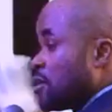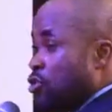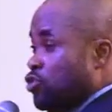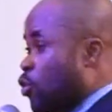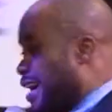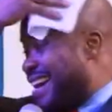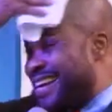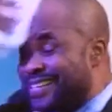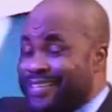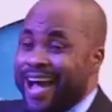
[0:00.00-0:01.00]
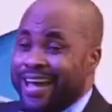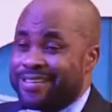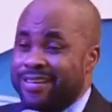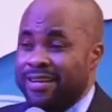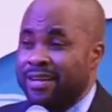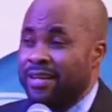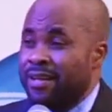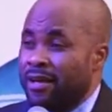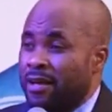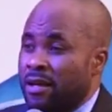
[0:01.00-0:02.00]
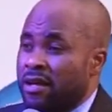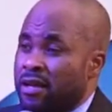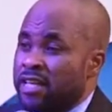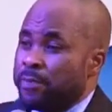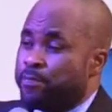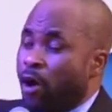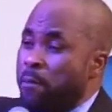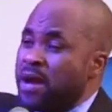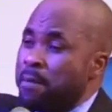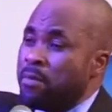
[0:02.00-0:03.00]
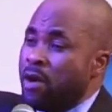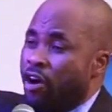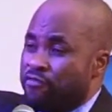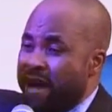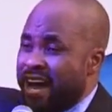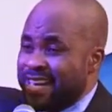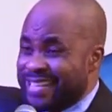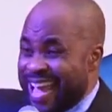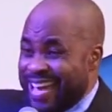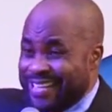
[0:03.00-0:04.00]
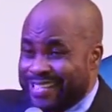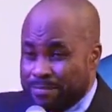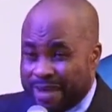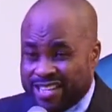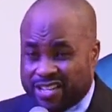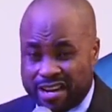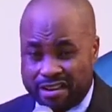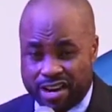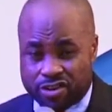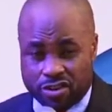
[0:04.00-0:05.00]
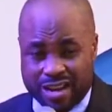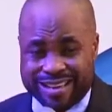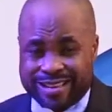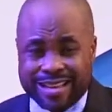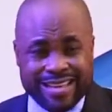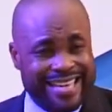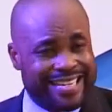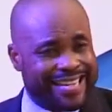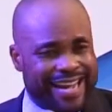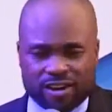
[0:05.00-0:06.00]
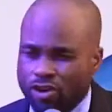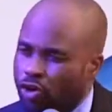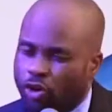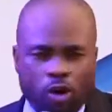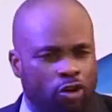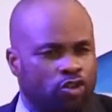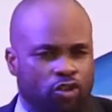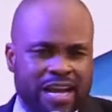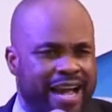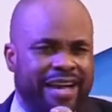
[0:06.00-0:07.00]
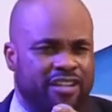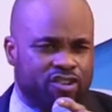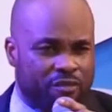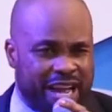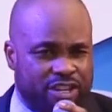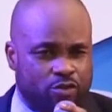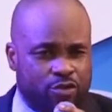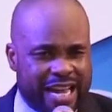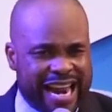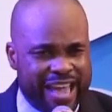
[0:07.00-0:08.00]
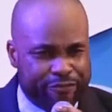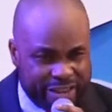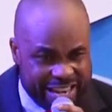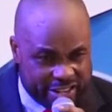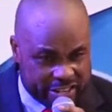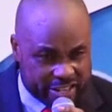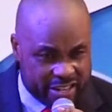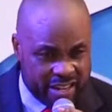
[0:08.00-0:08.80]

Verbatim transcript: Those who can decide problem of marriage ends in my generation. It cannot go to the hands of my children. I finish it.